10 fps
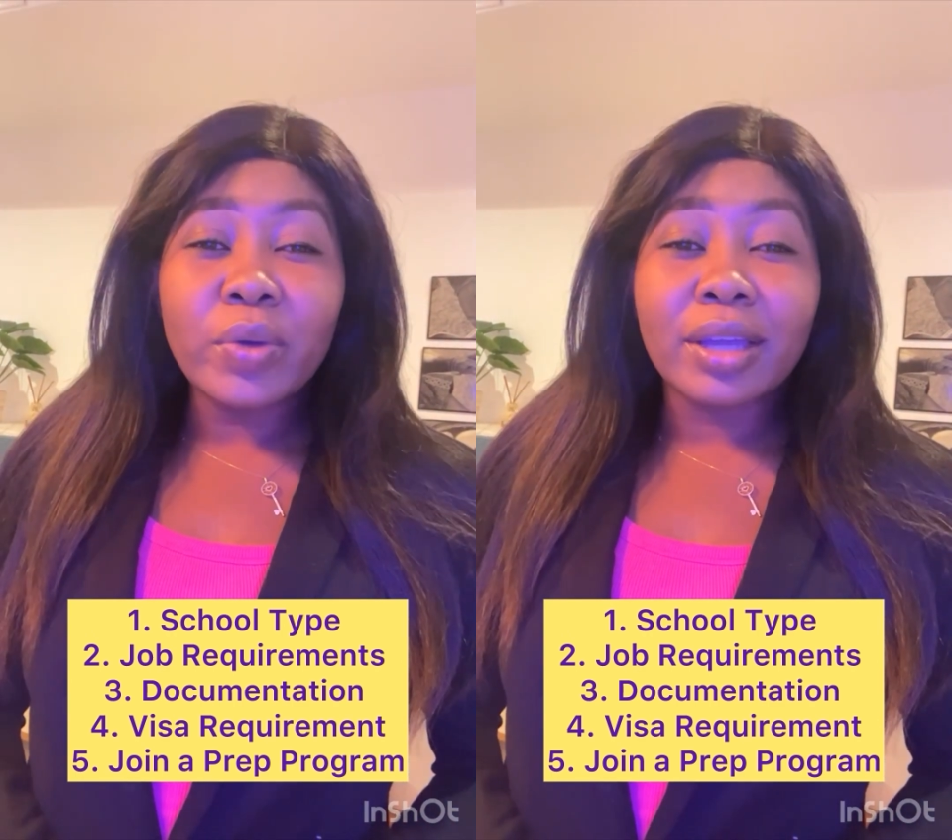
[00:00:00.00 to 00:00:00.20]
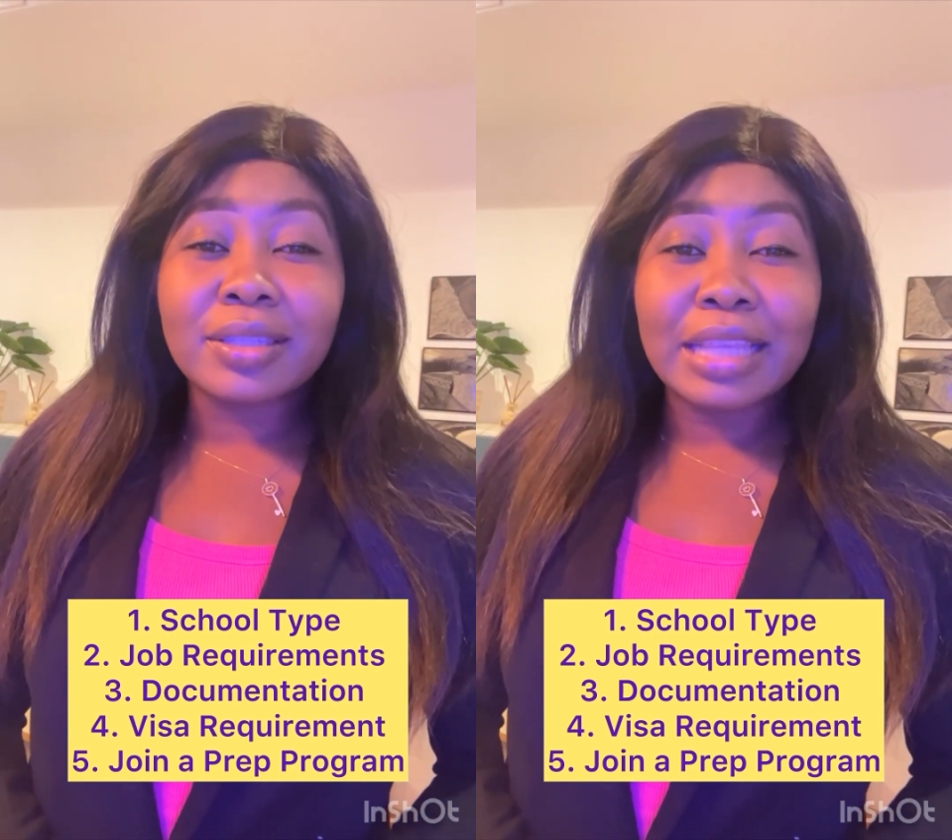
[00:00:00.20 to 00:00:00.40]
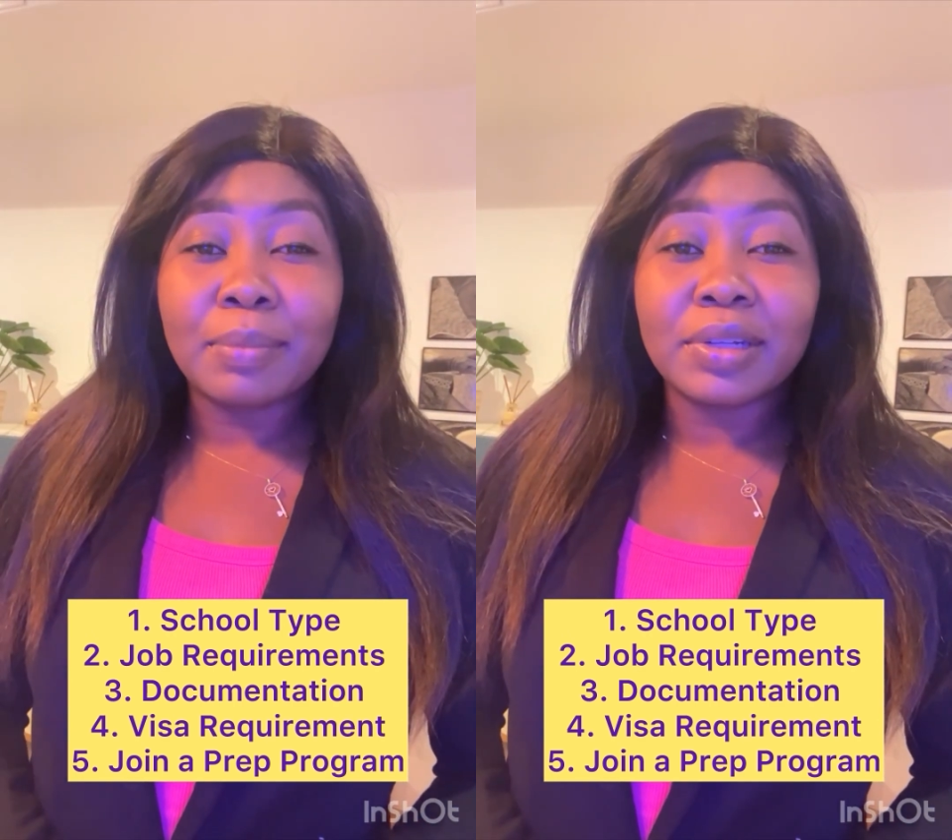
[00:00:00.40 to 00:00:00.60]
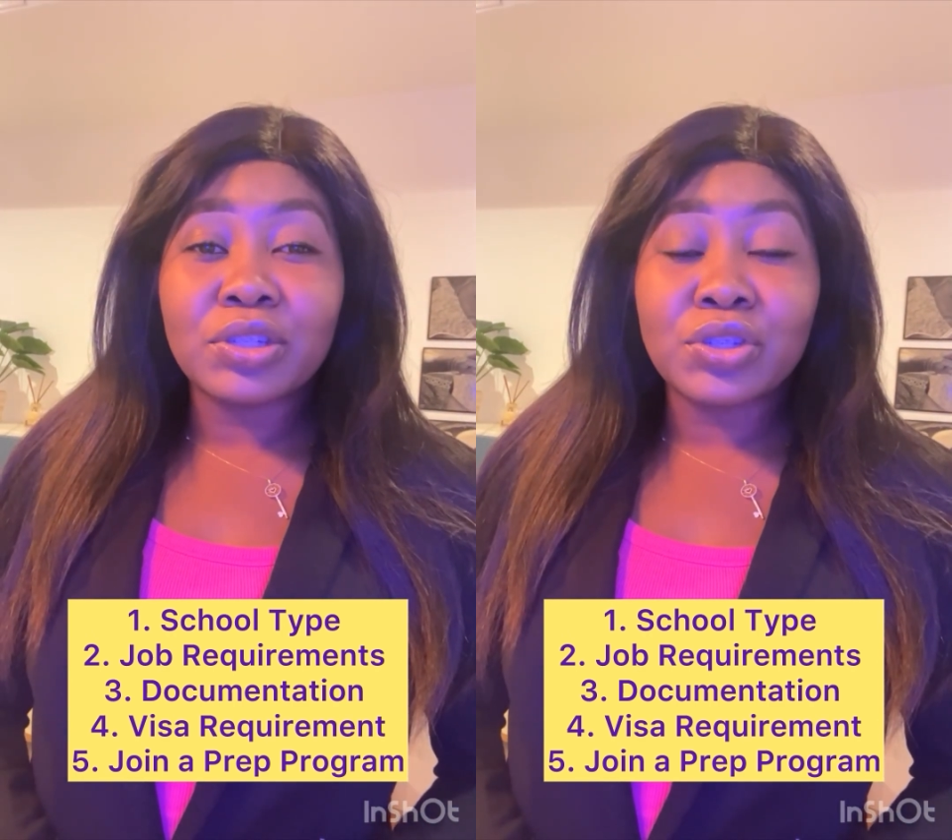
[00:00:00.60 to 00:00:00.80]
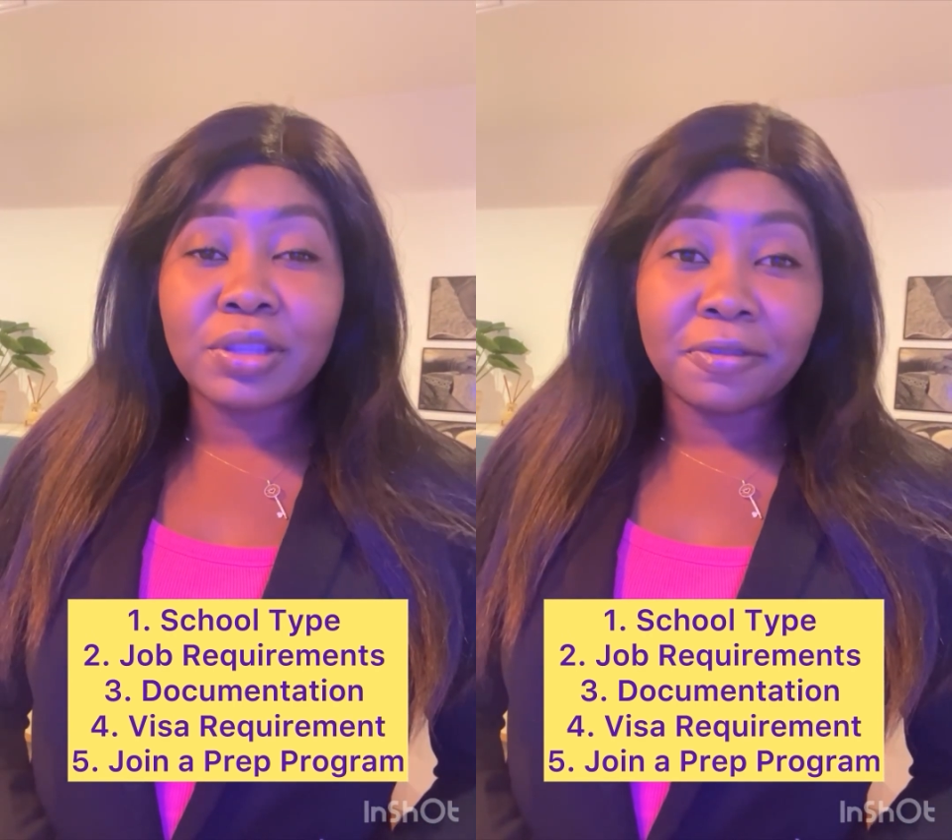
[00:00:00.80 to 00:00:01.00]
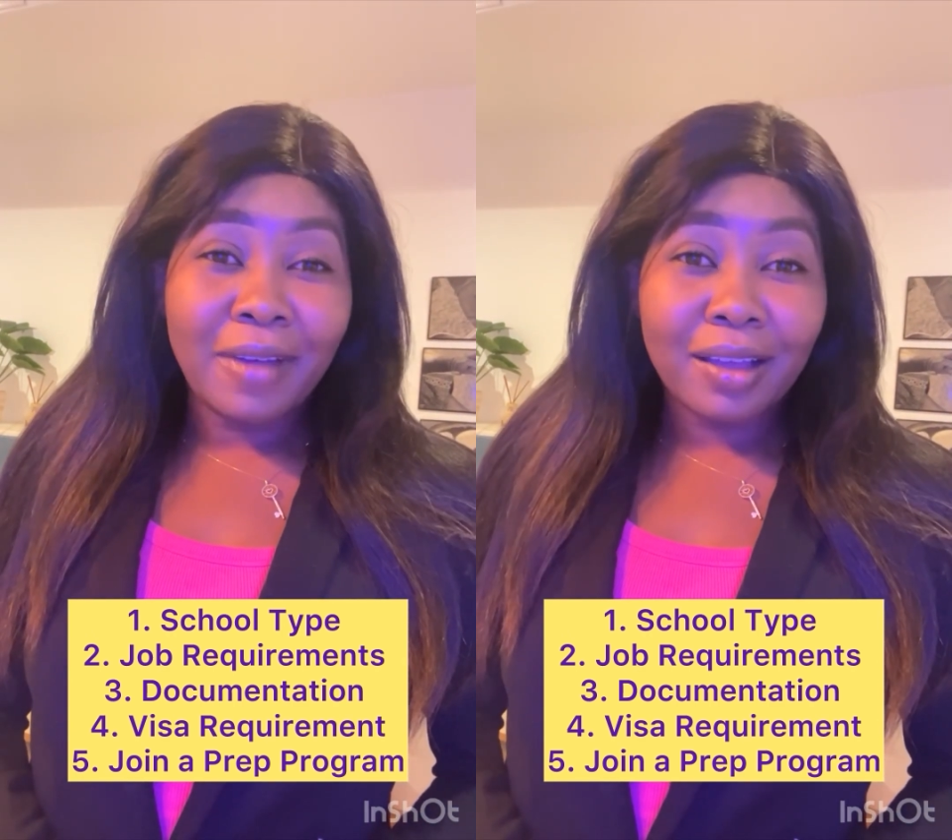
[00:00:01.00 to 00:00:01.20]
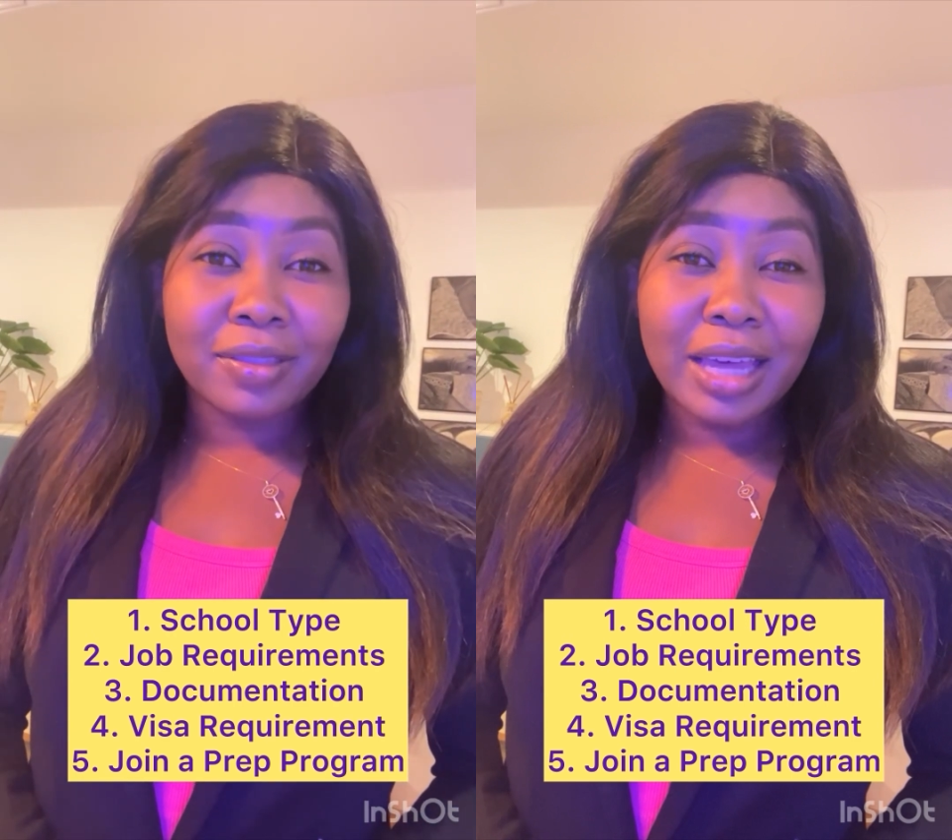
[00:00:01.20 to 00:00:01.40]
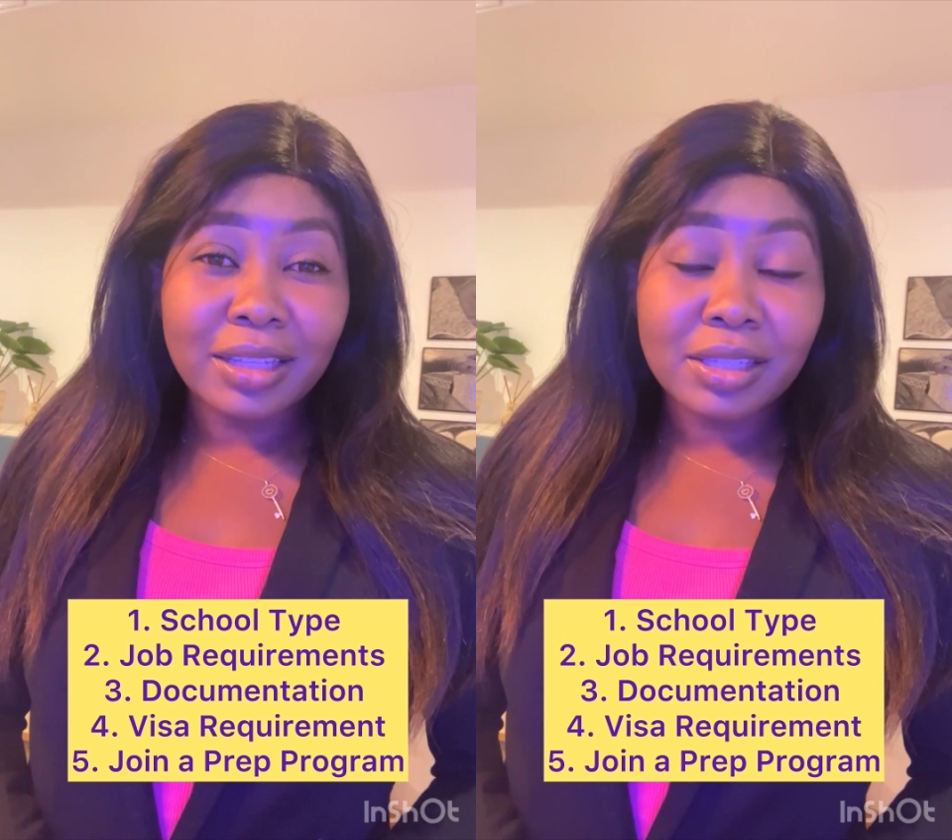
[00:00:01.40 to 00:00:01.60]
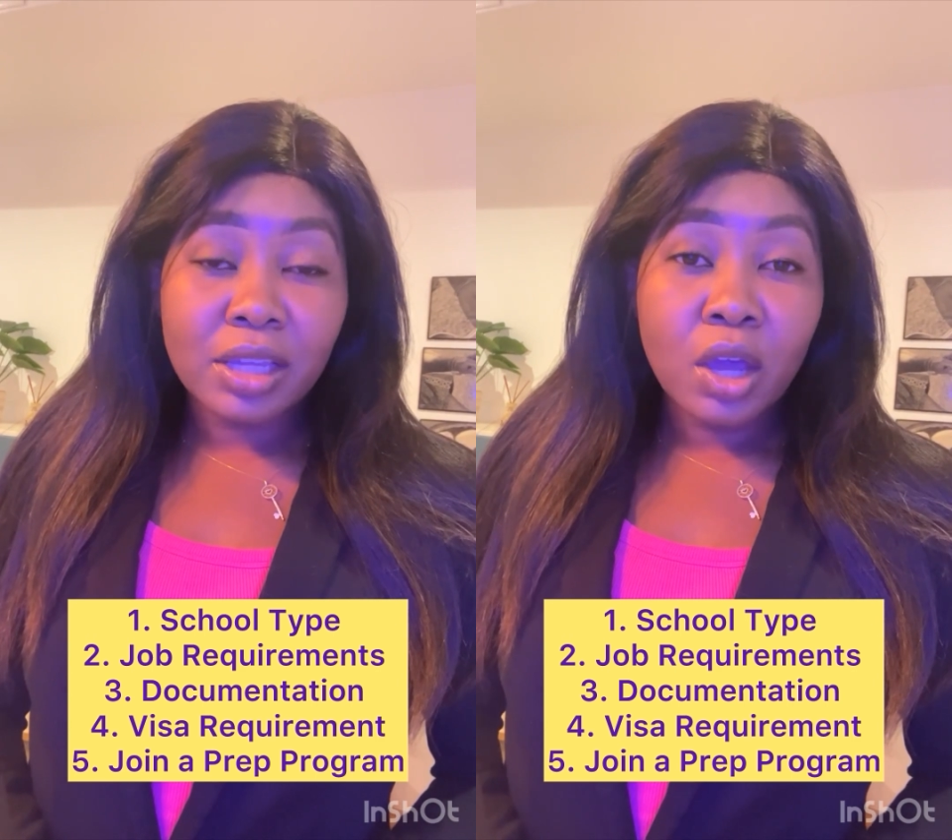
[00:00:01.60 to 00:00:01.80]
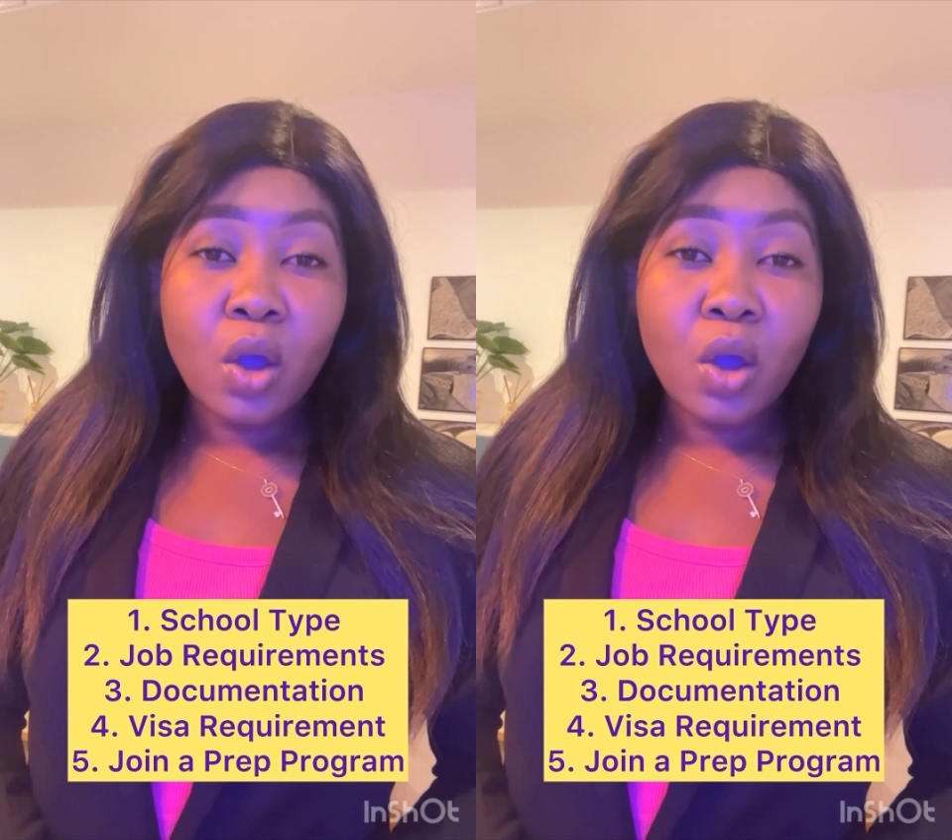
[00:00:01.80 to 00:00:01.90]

establish the fact that